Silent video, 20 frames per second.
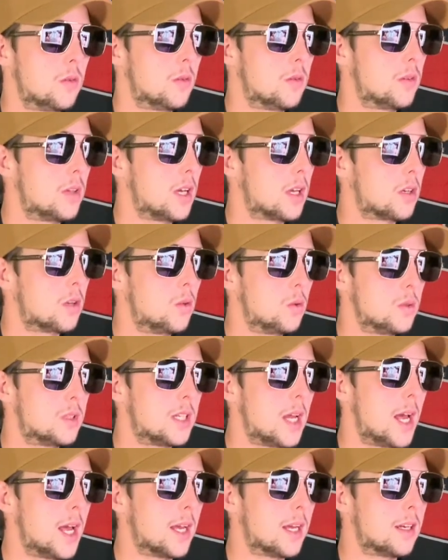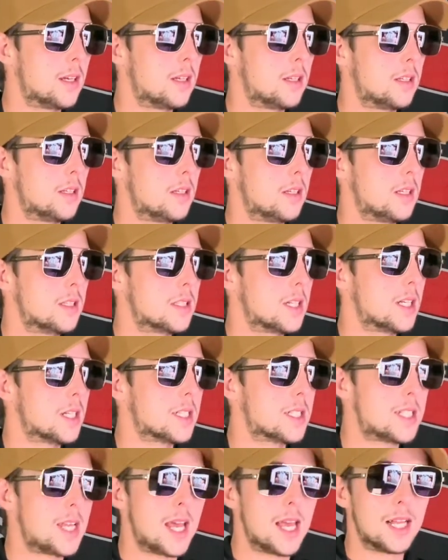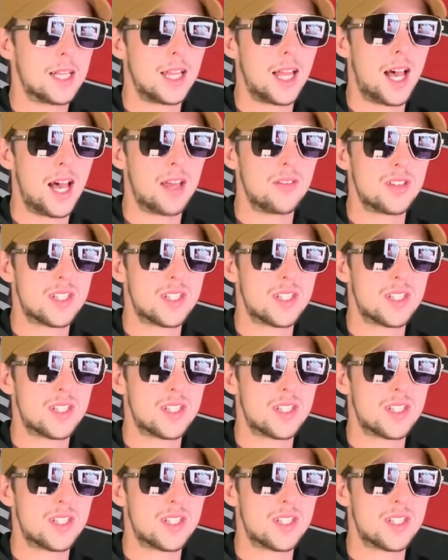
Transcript: That goose egg is going to stay alive.